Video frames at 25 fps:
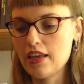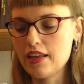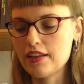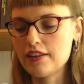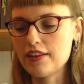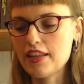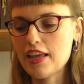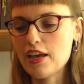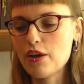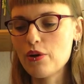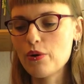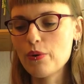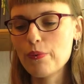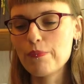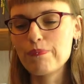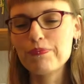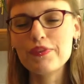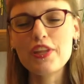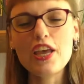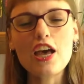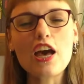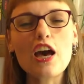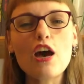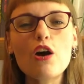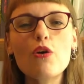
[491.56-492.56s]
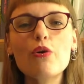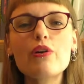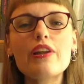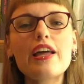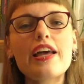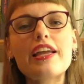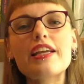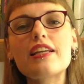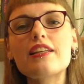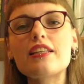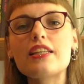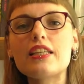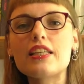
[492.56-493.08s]
Now, how
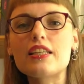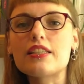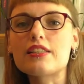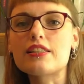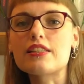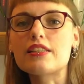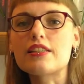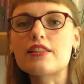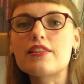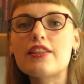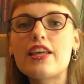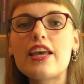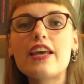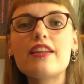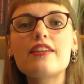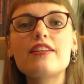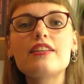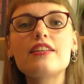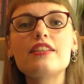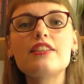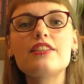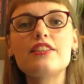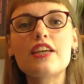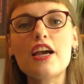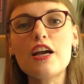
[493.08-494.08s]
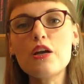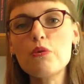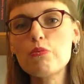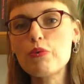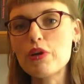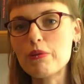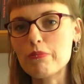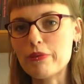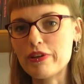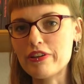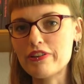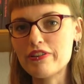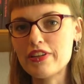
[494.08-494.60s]
likely is it that young
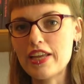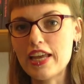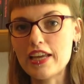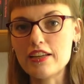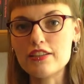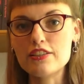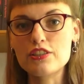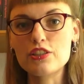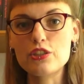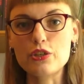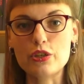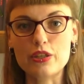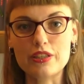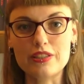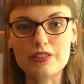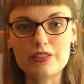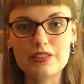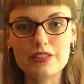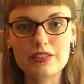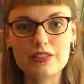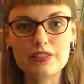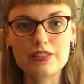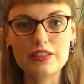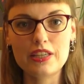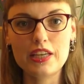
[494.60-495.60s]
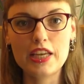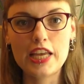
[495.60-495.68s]
women and girls